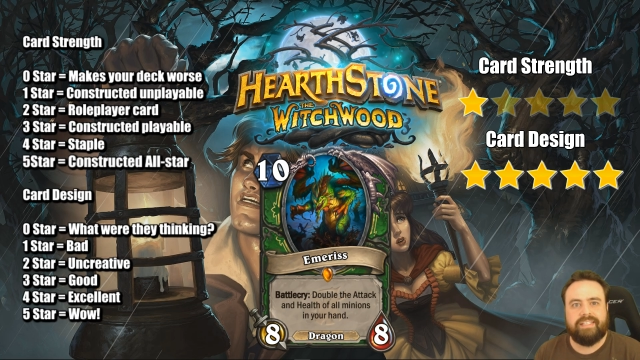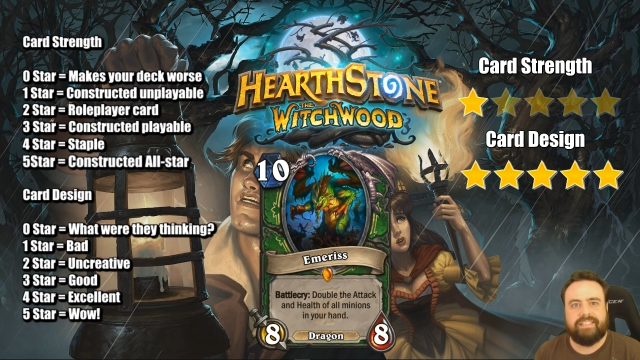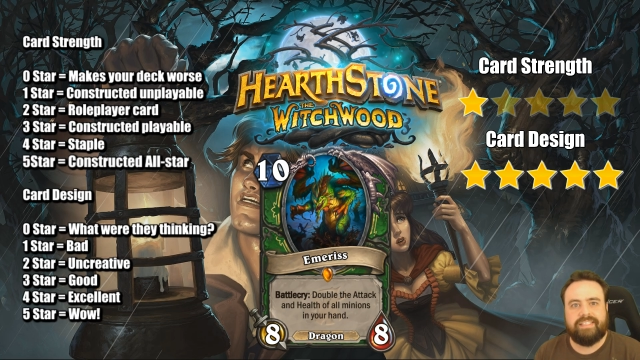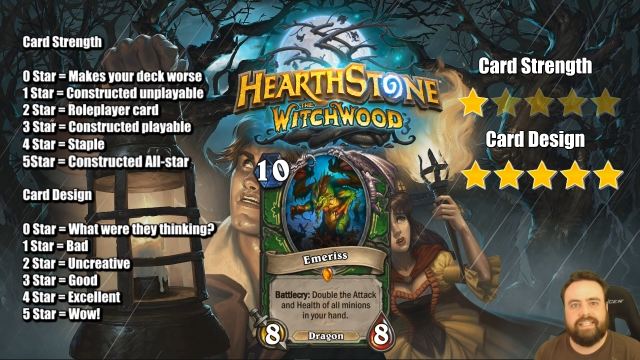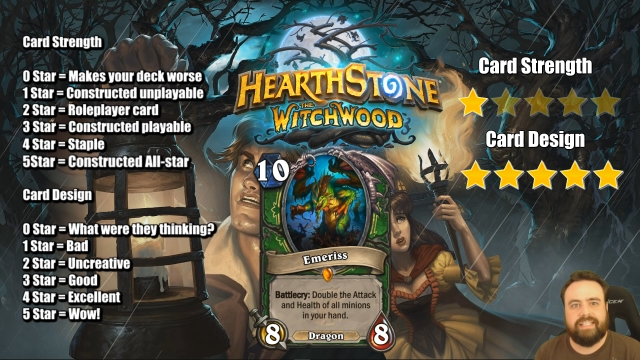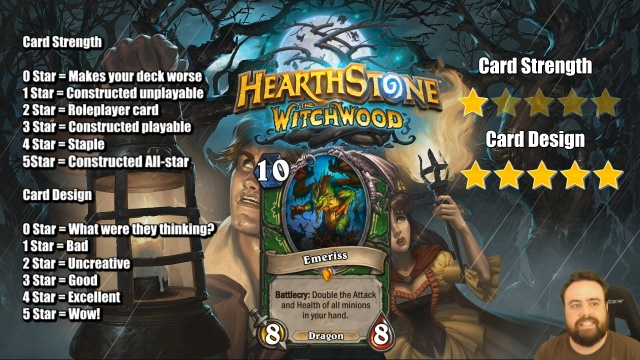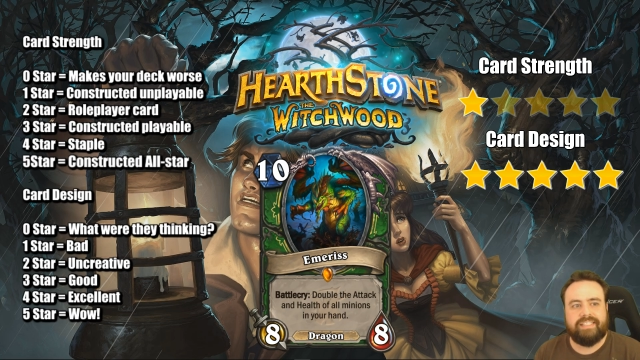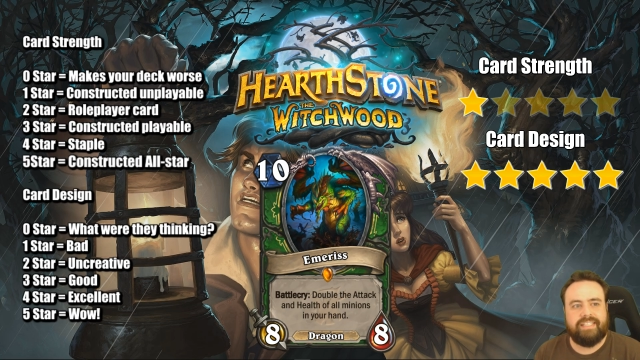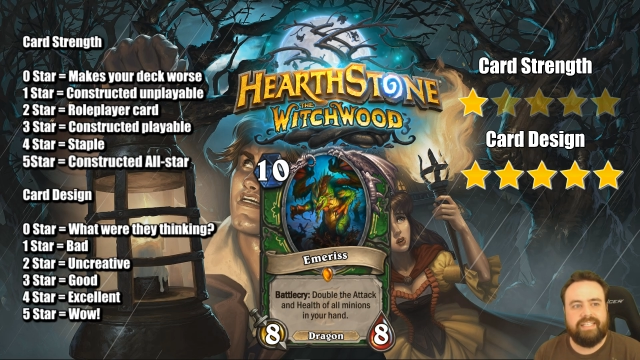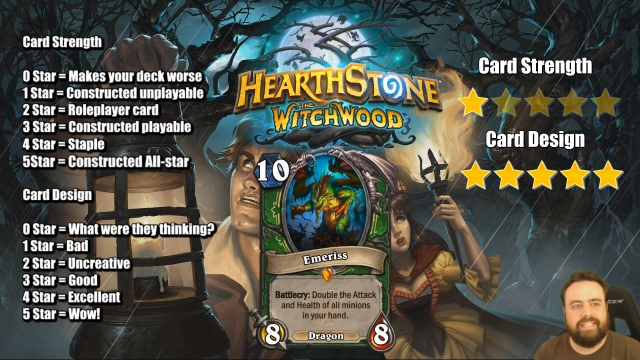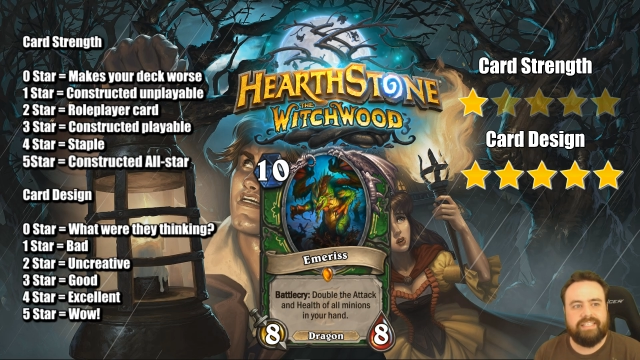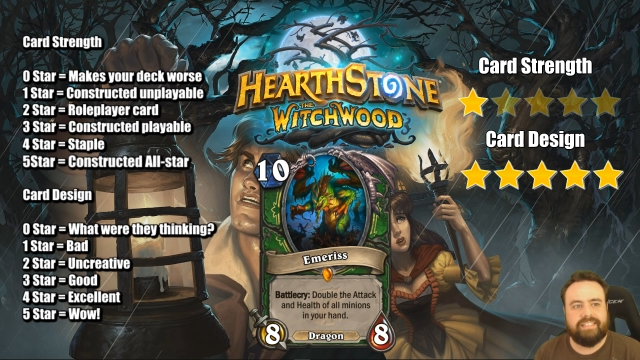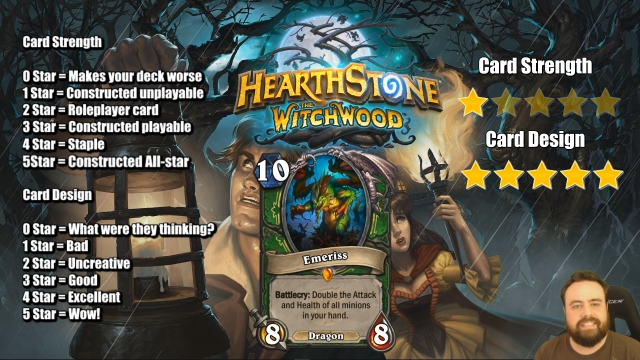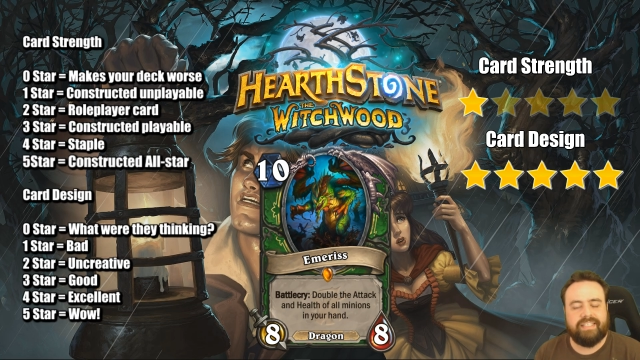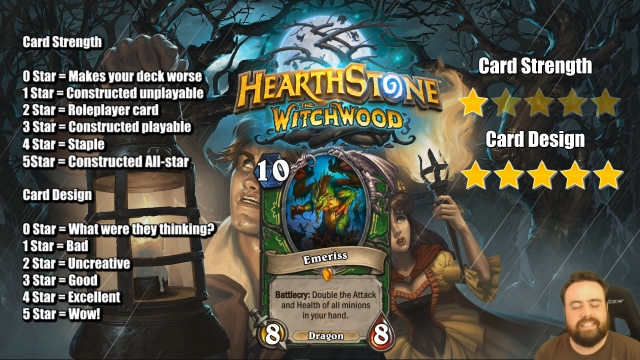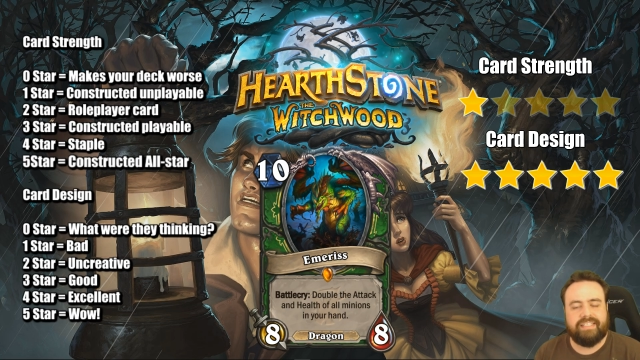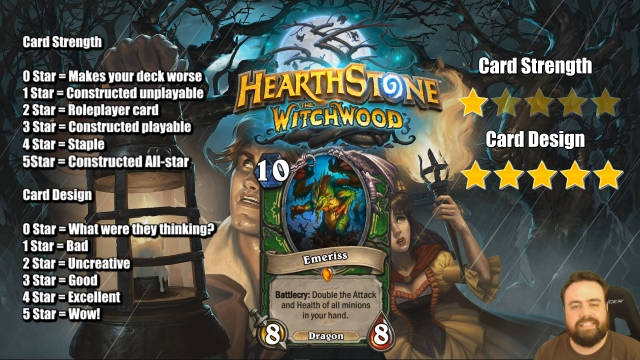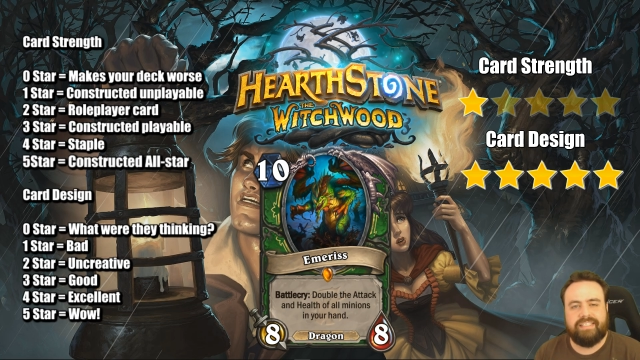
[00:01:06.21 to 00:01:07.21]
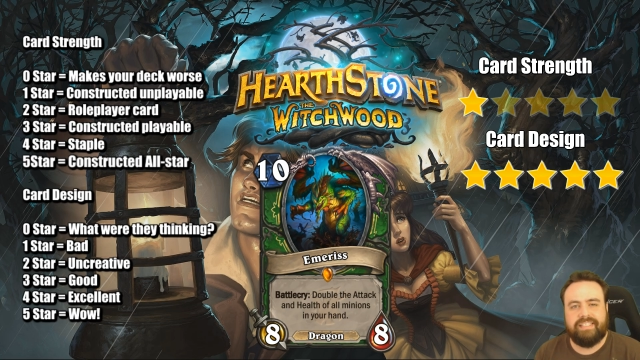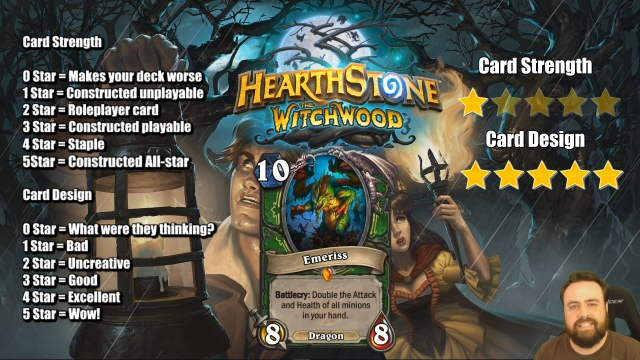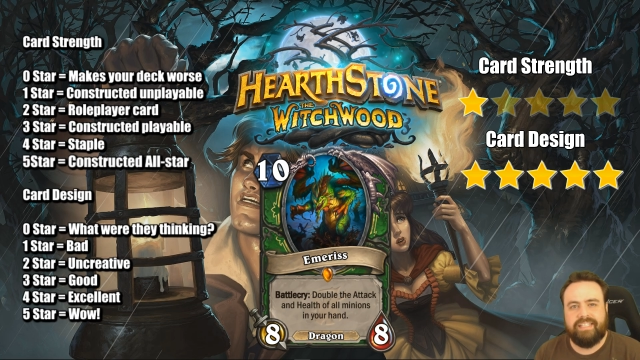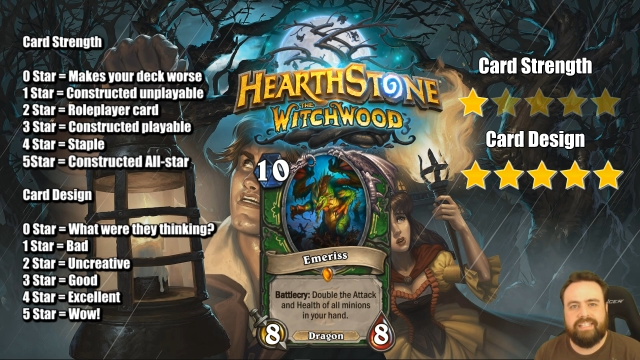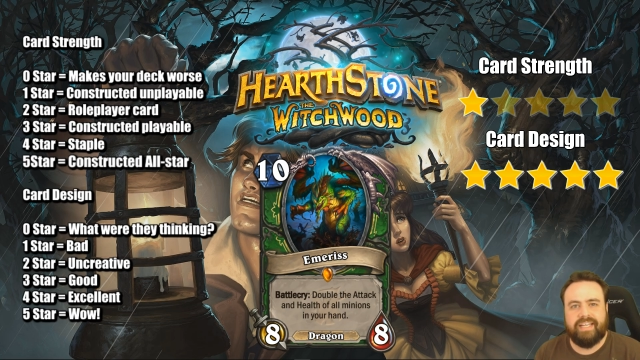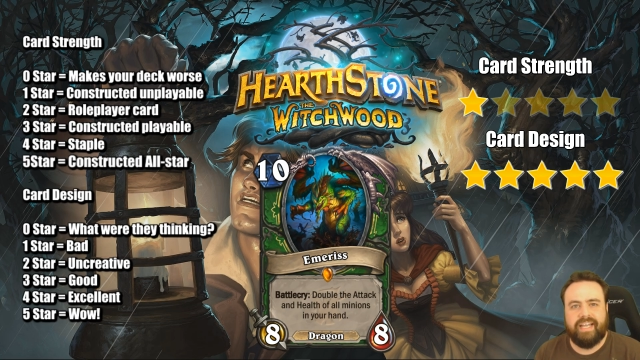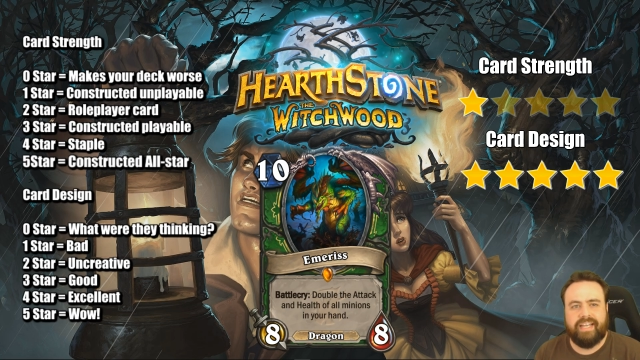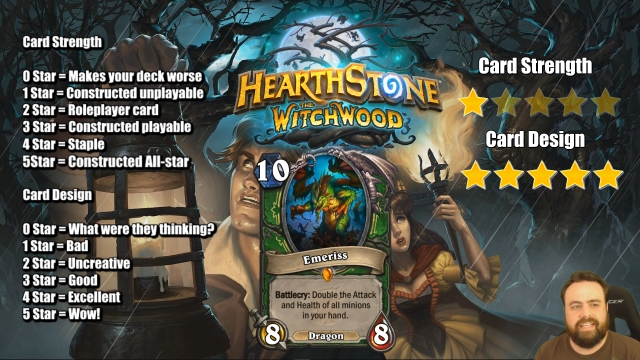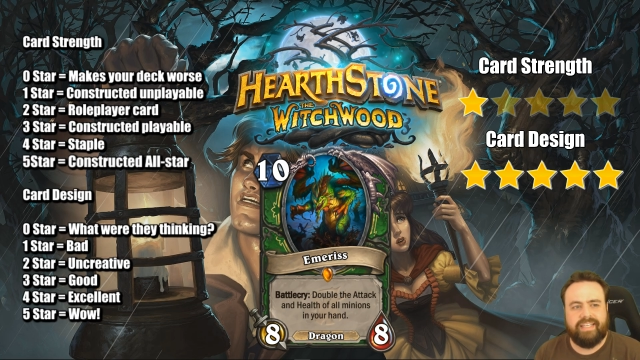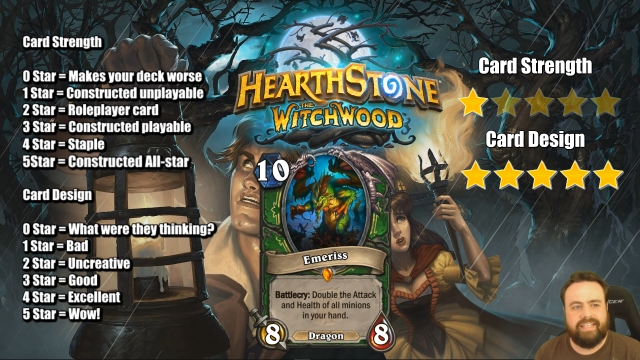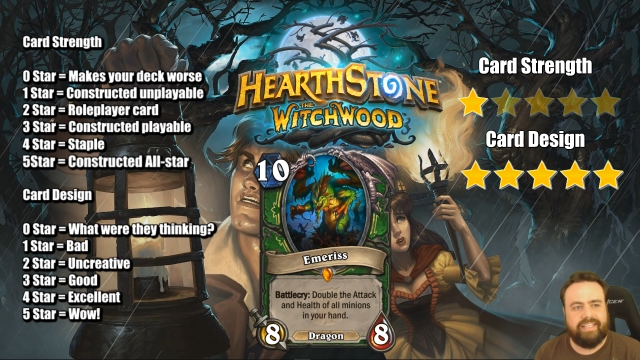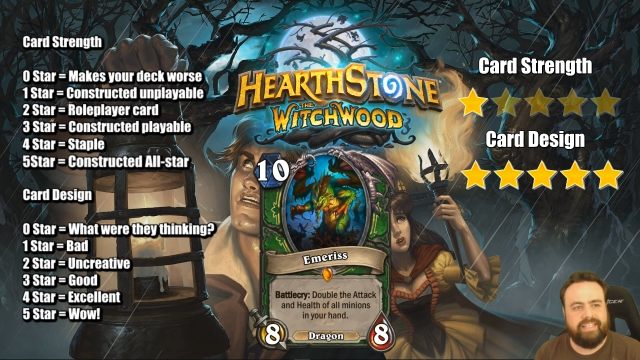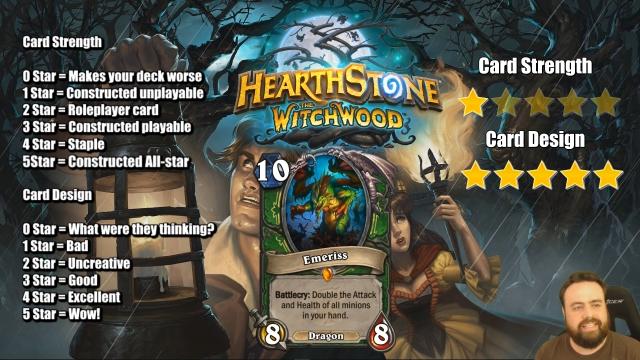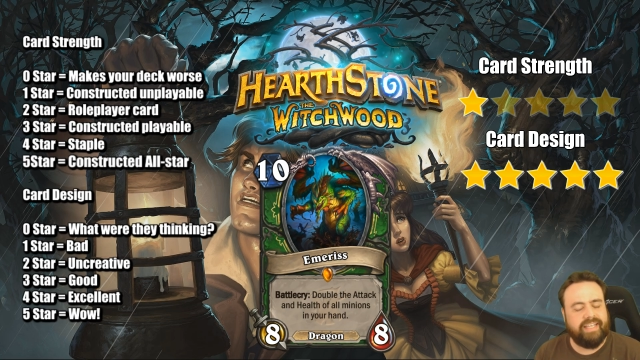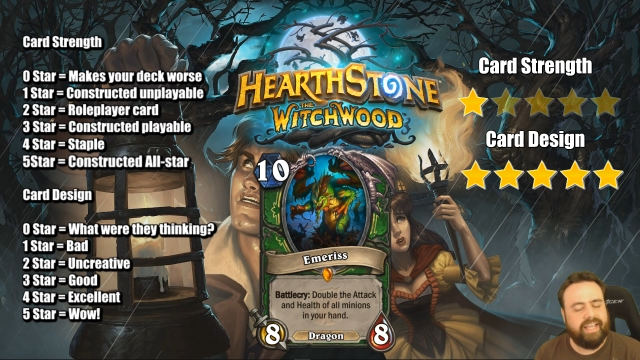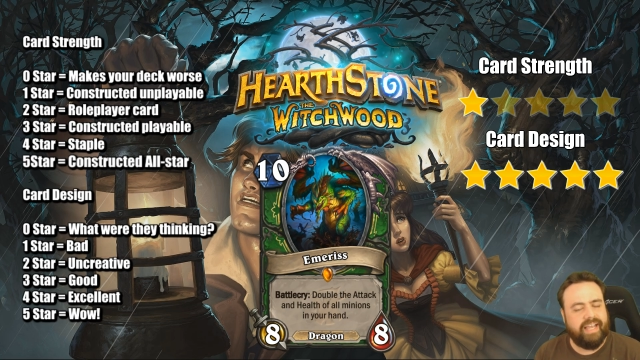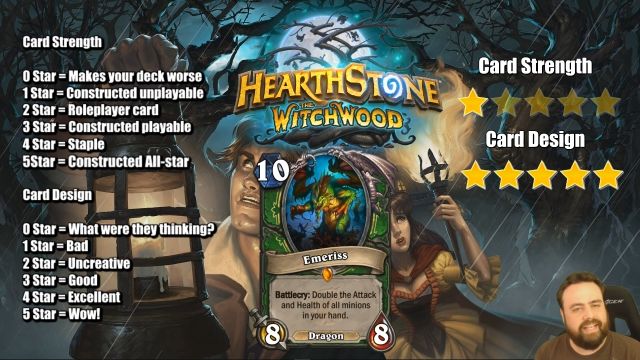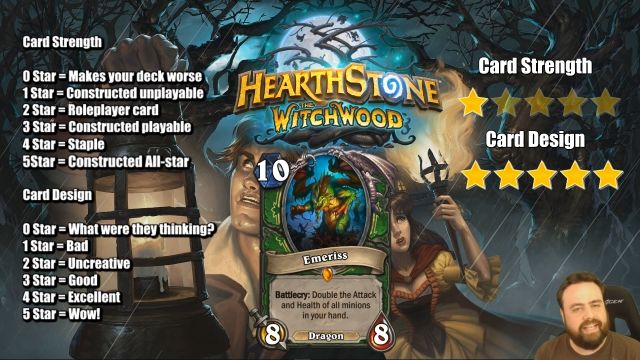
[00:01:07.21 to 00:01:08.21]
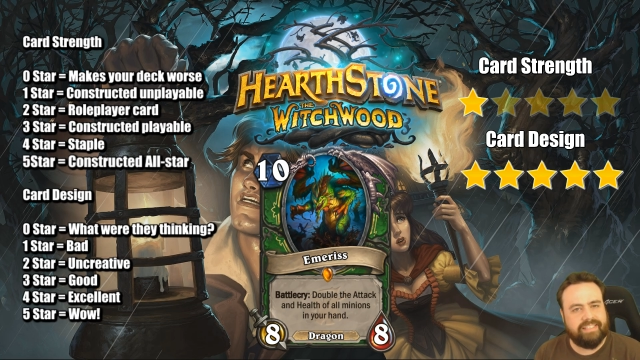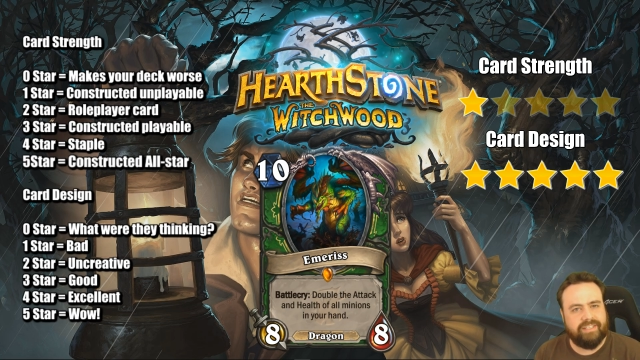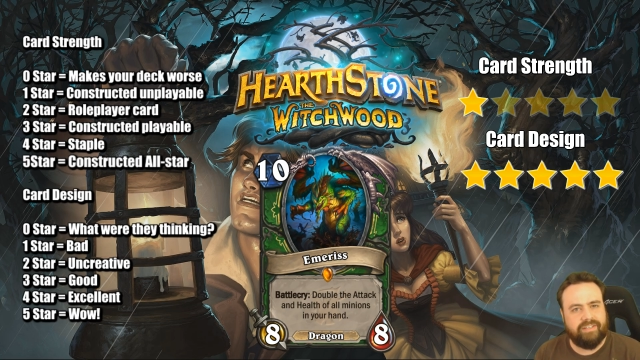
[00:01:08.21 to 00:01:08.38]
16/16, I guess.